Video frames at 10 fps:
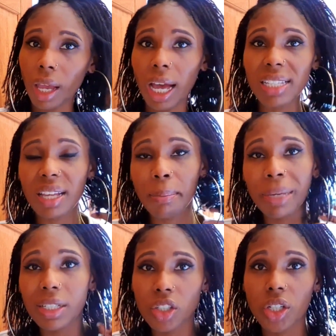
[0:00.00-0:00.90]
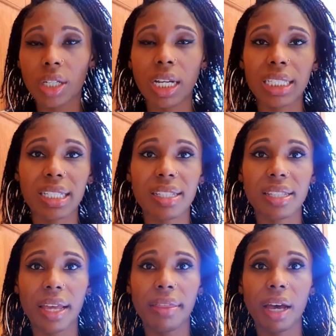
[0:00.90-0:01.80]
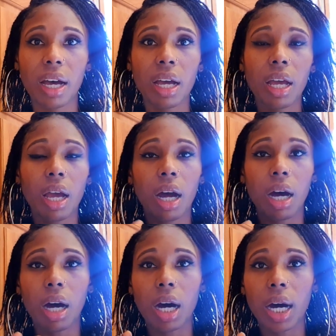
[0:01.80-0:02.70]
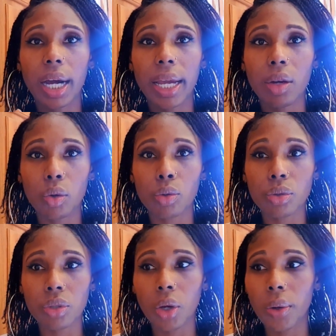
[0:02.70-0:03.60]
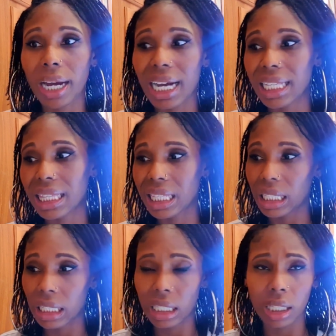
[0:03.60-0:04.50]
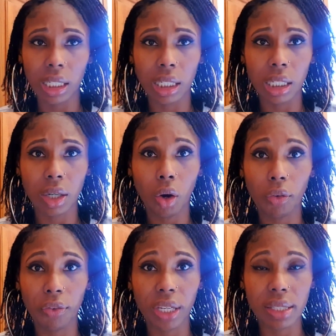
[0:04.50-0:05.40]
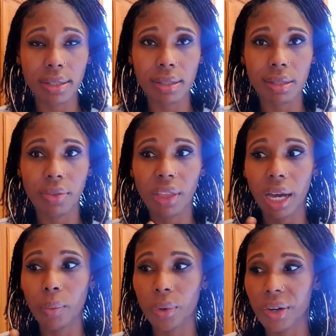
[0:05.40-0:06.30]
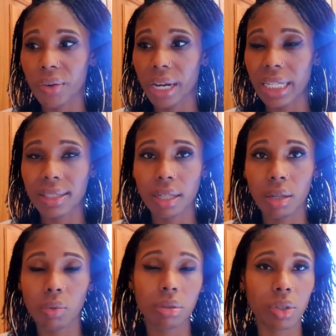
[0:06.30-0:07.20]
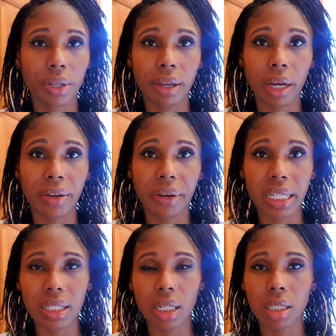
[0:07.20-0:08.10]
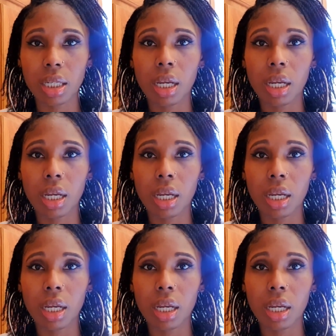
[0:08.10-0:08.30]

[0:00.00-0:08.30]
as I mentioned, I did say that I also had the office that we created, or sorry, that I created.